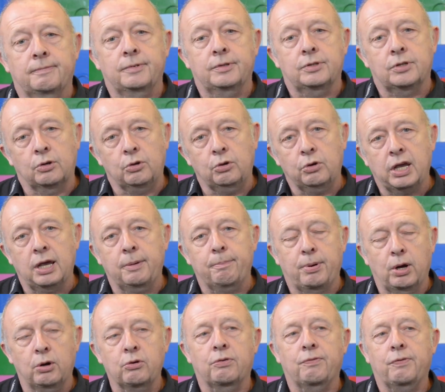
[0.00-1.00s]
So you get
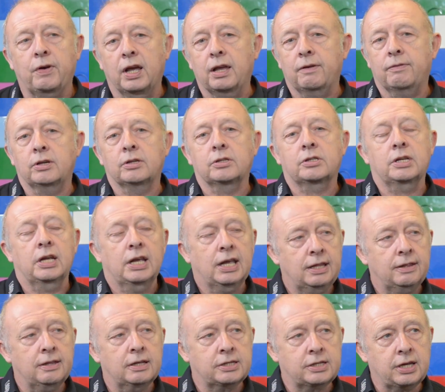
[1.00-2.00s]
both flavors
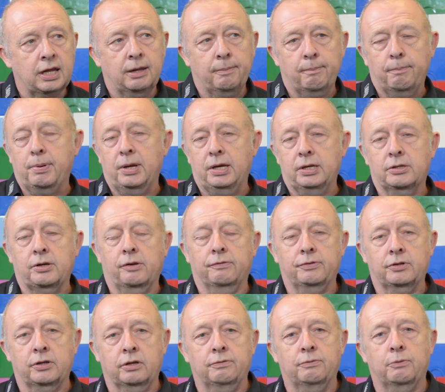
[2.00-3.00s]
in the same piece of
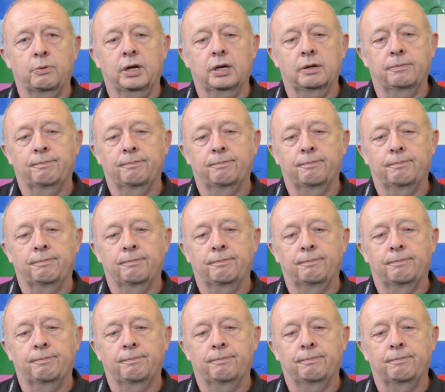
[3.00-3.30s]
software.